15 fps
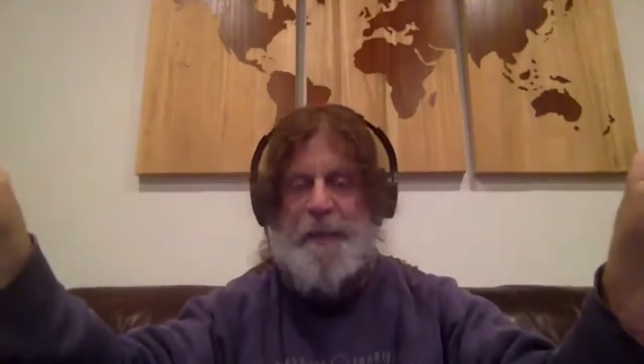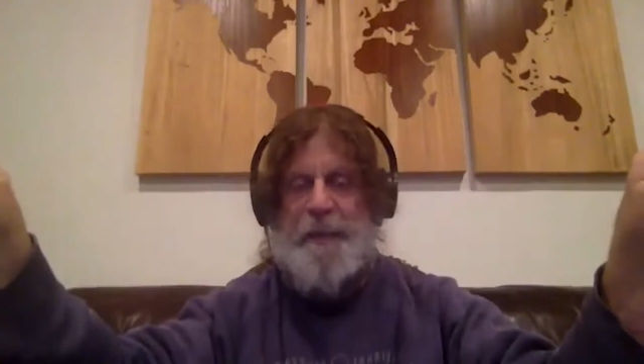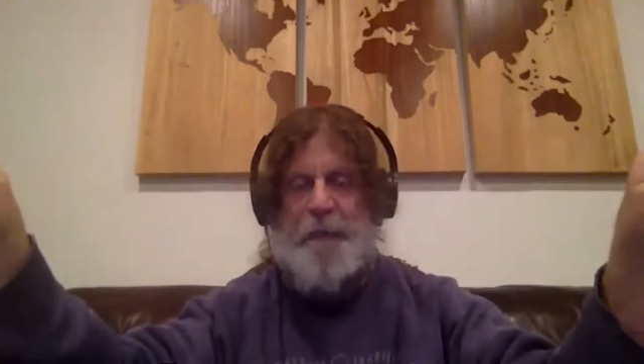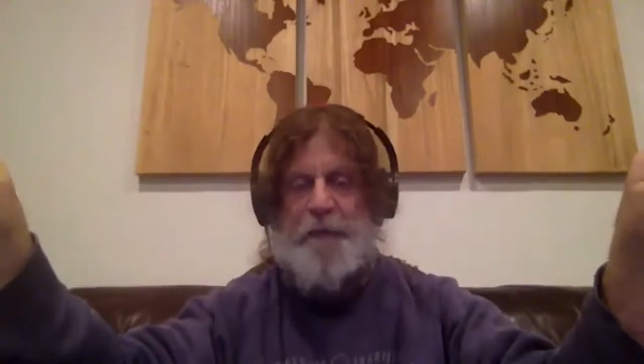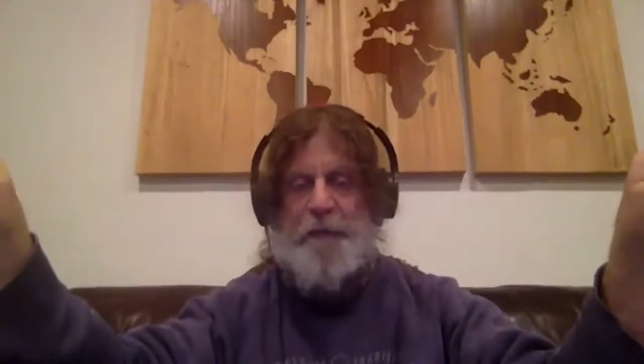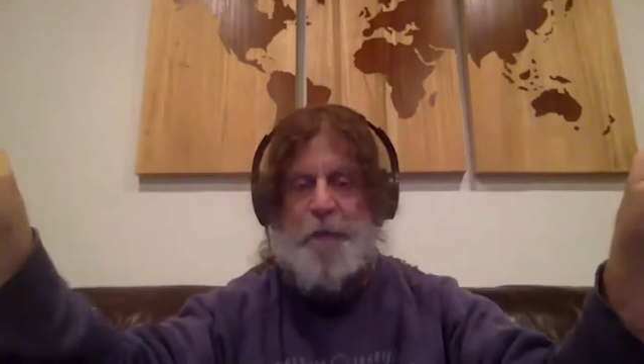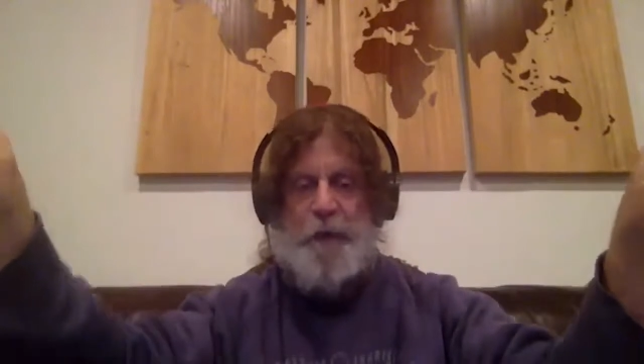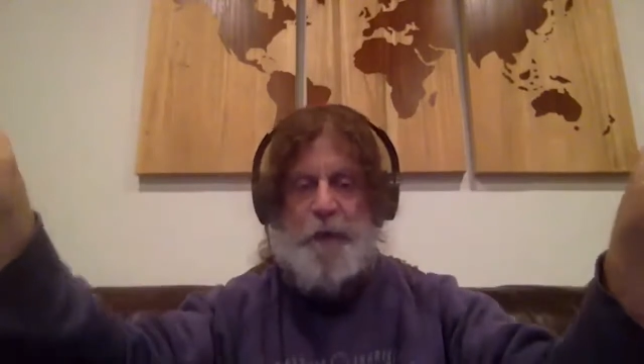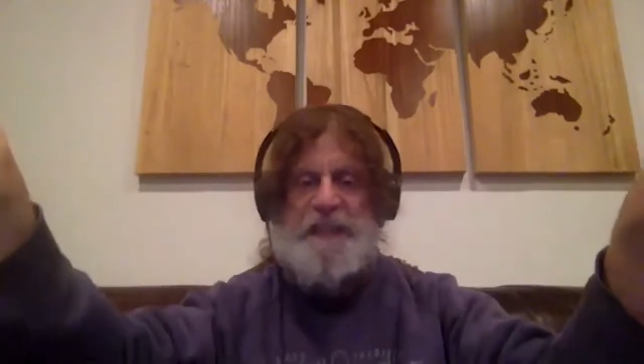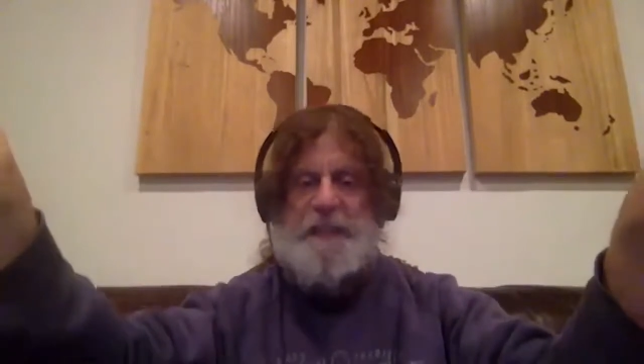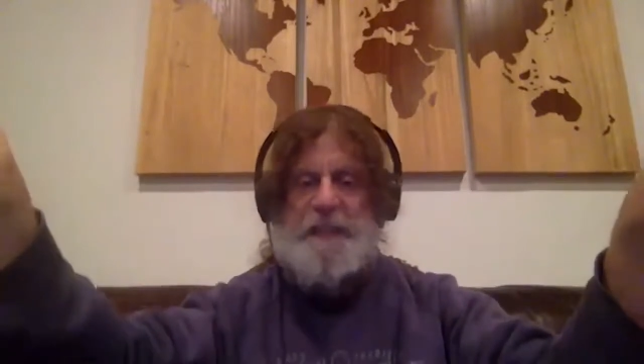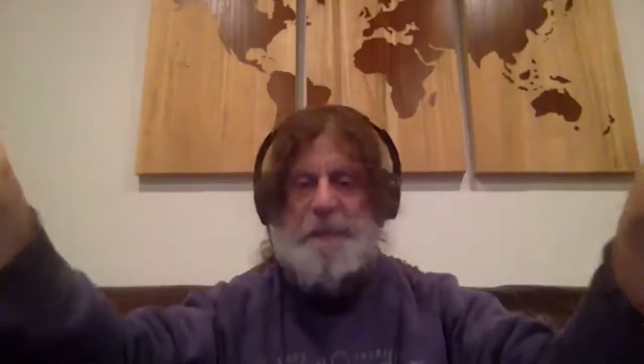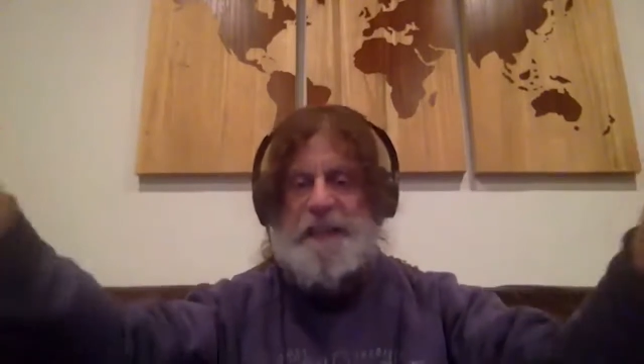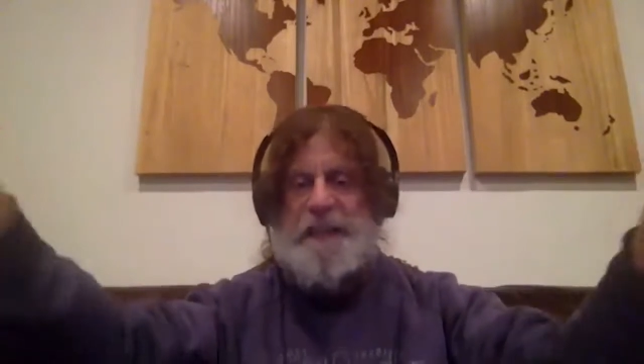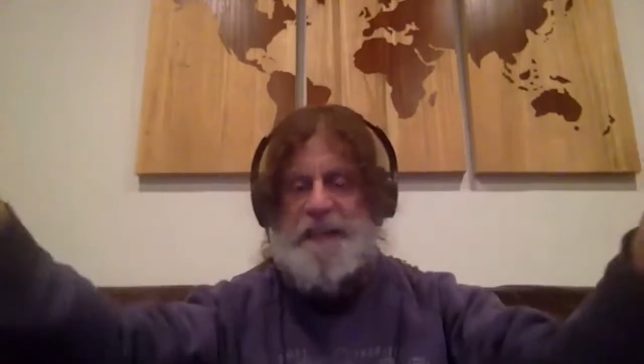before it
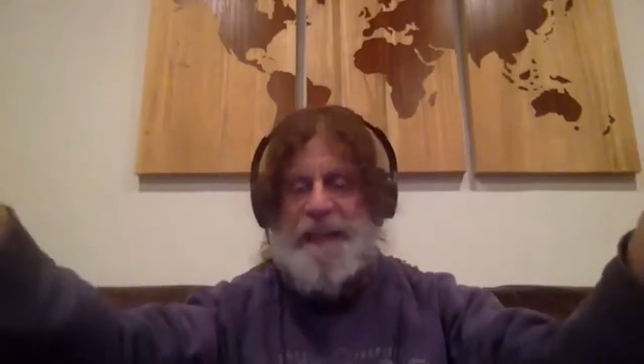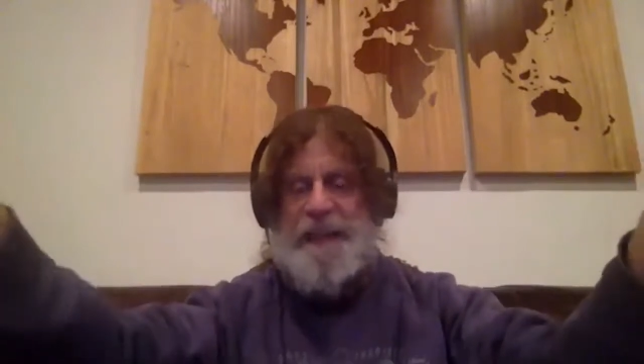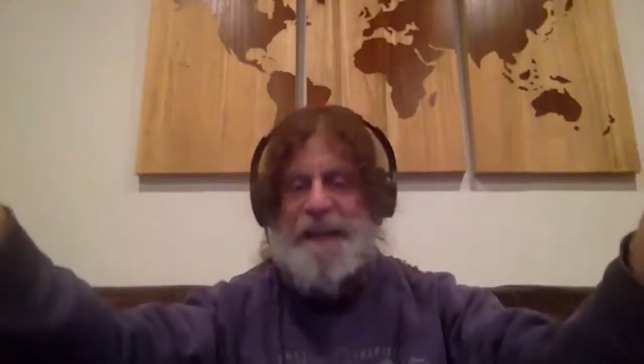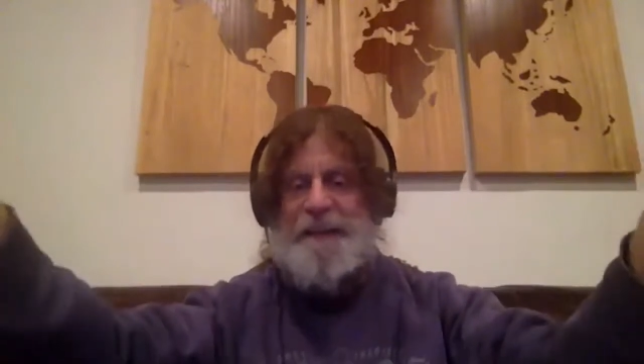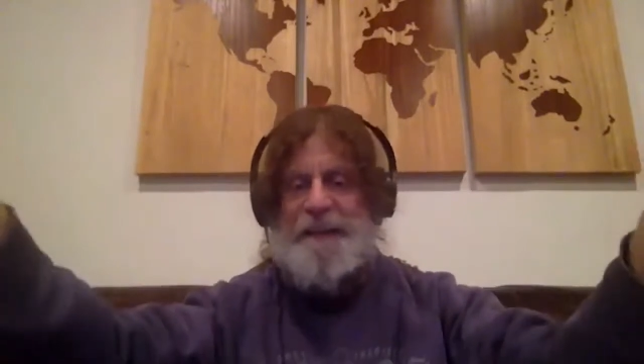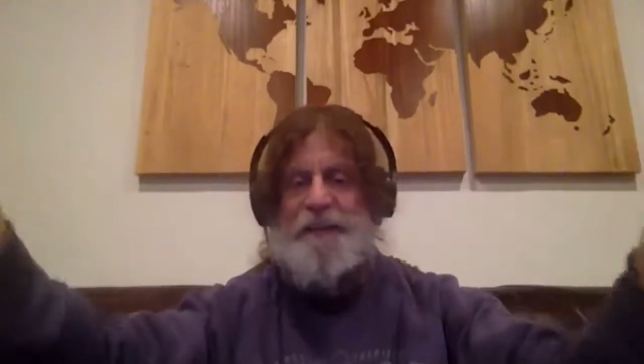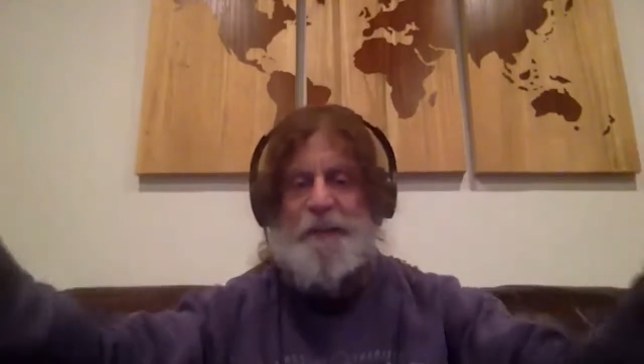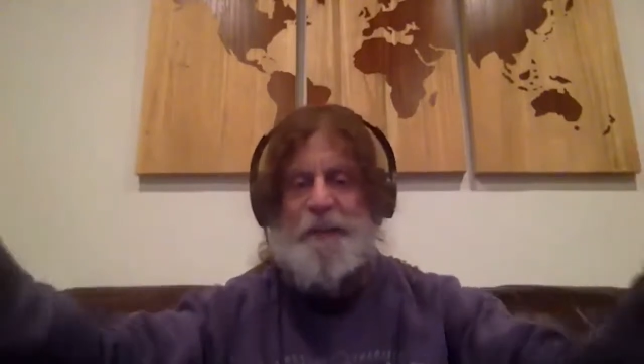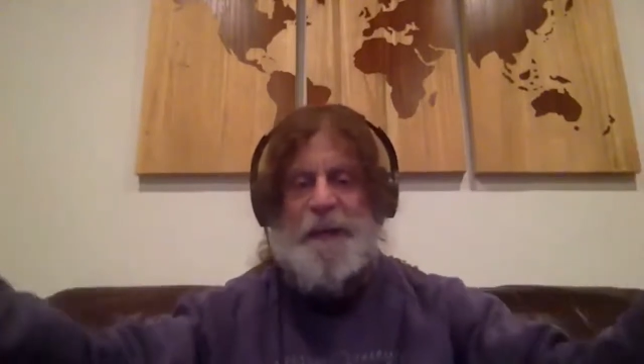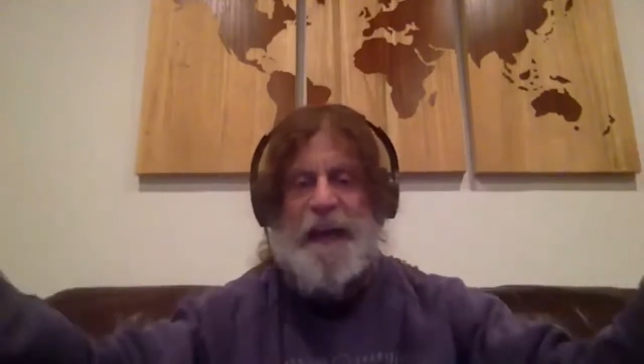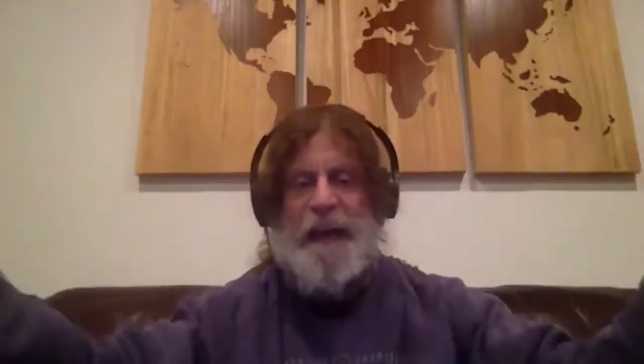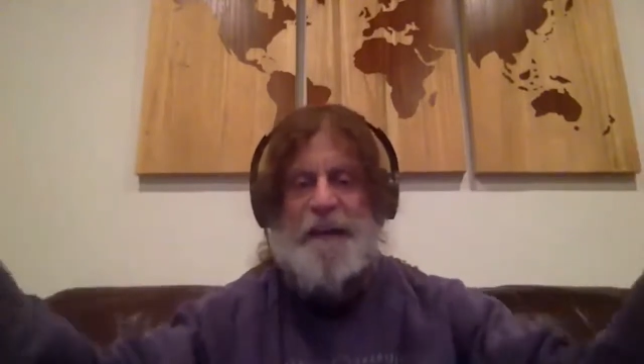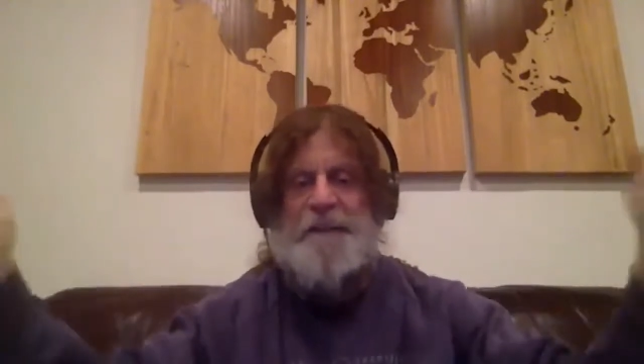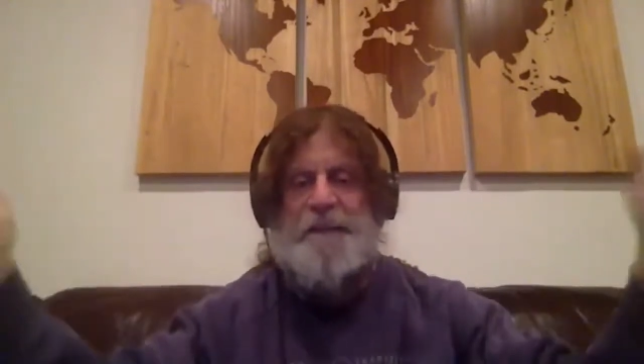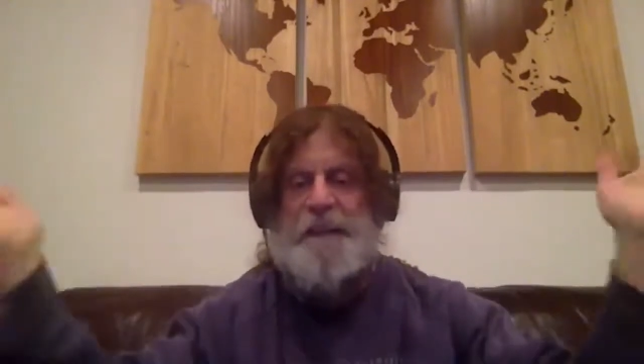splits that in 2 and
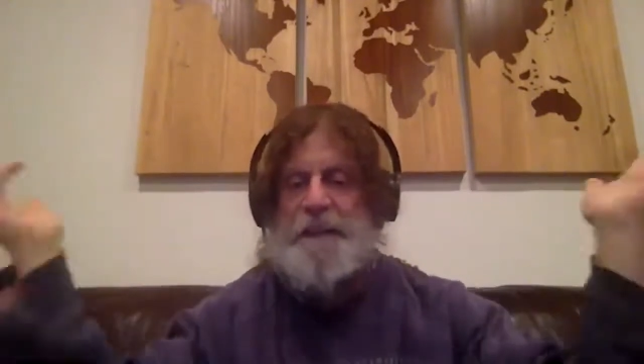half the